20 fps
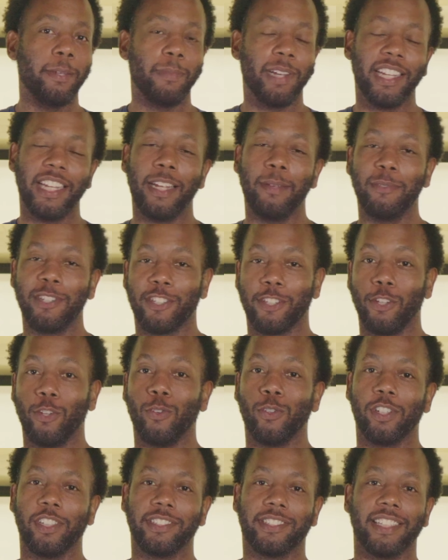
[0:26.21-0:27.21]
My name is
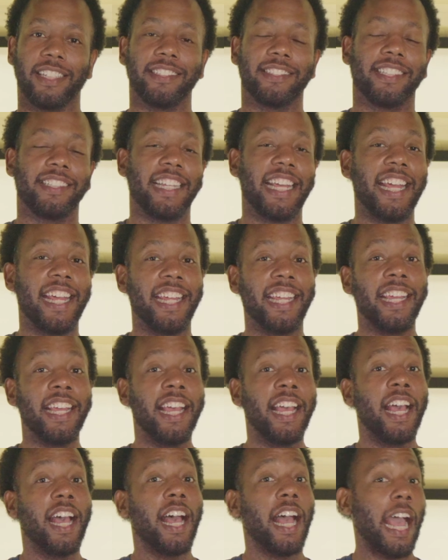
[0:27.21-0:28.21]
Lawrence and today
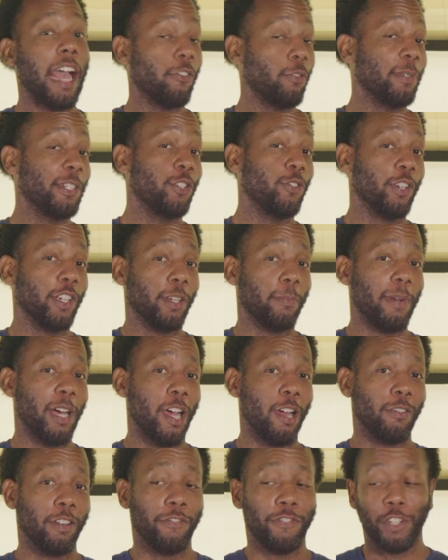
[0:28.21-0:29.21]
I will be doing a
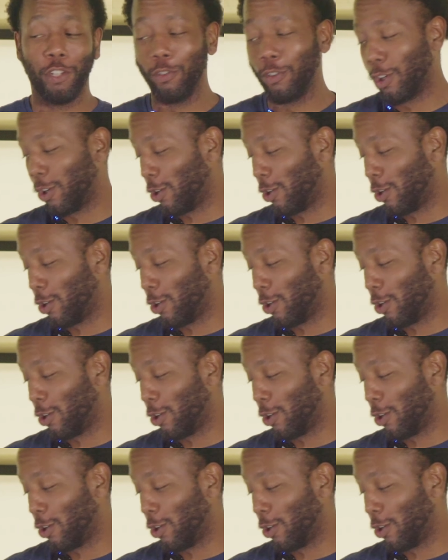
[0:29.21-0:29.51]
ball review